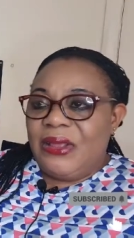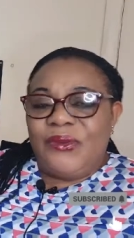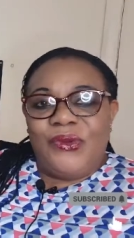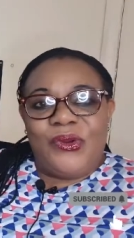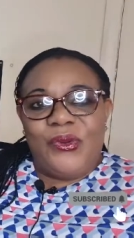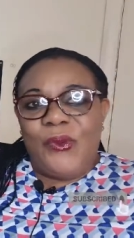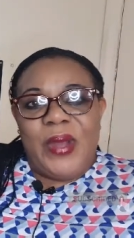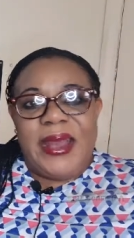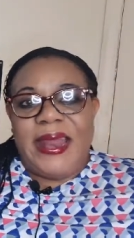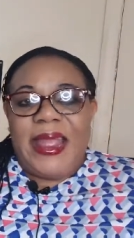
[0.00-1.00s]
You don't know
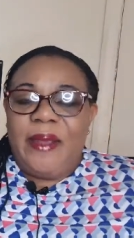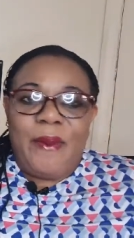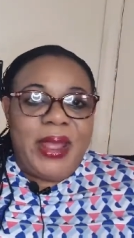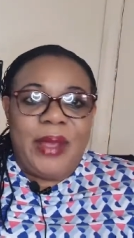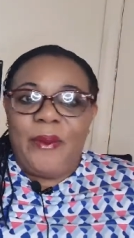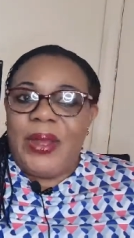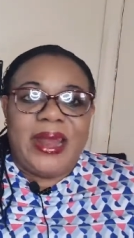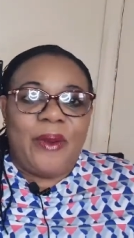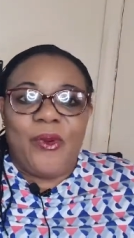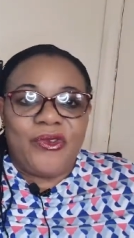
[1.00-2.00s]
where
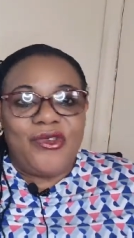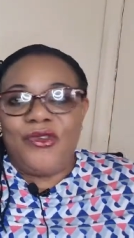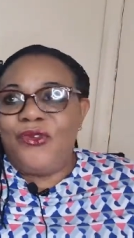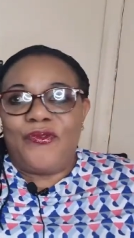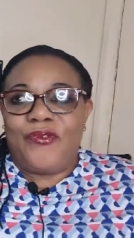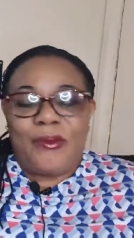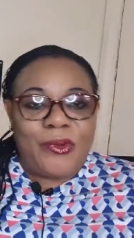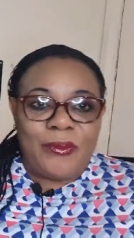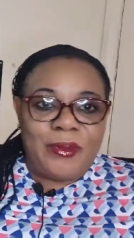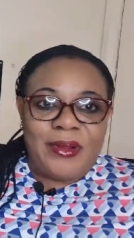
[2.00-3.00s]
they are watching you from.
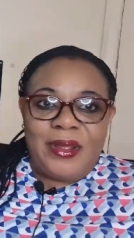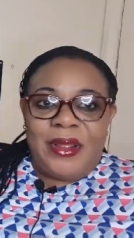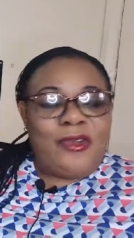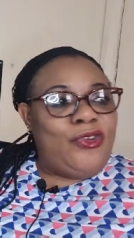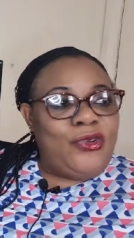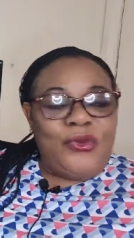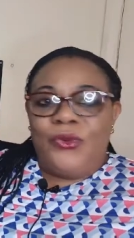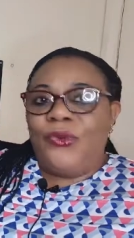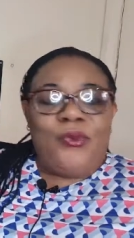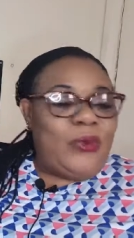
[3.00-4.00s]
You don't
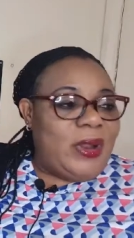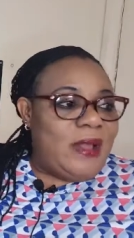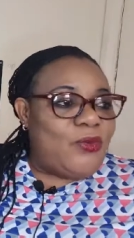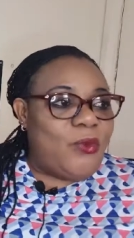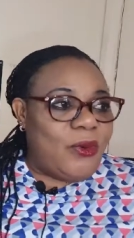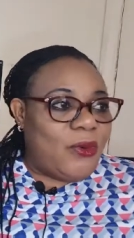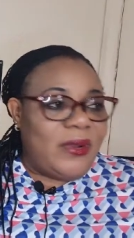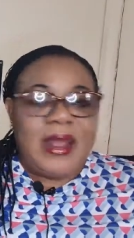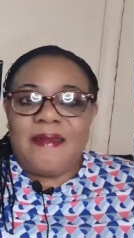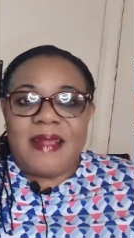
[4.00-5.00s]
know whether it's one
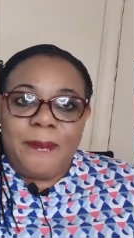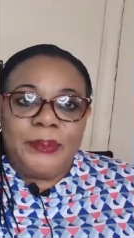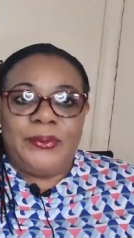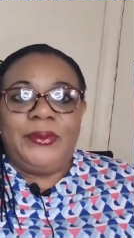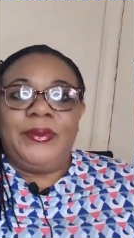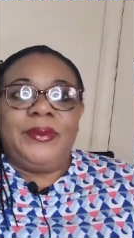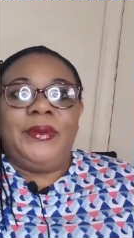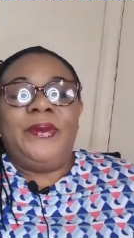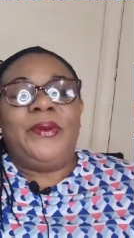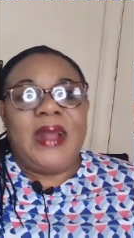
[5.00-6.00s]
corner in temple,
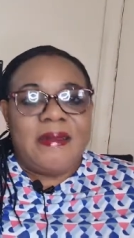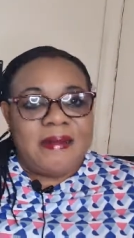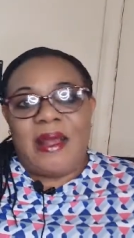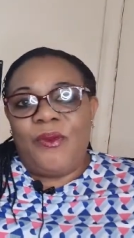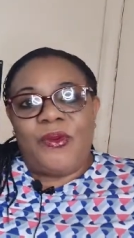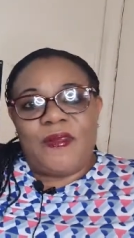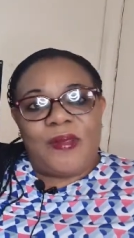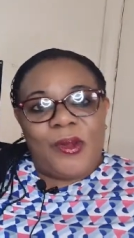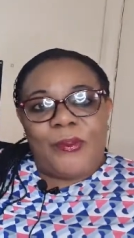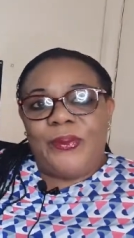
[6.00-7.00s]
whether it's inside one
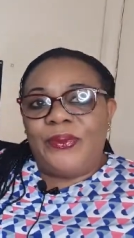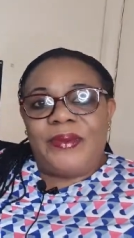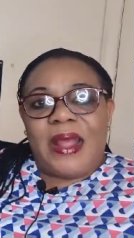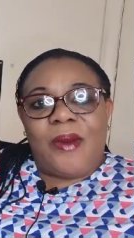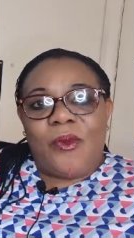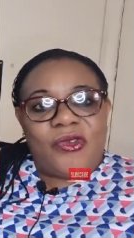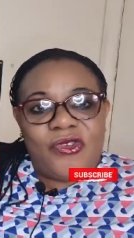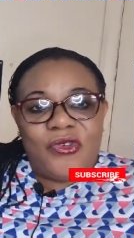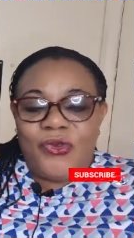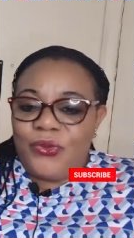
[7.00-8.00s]
slump, they are
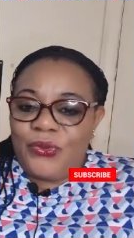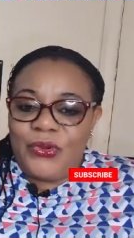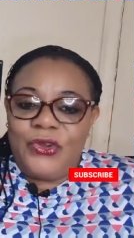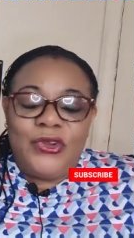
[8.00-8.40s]
watching you.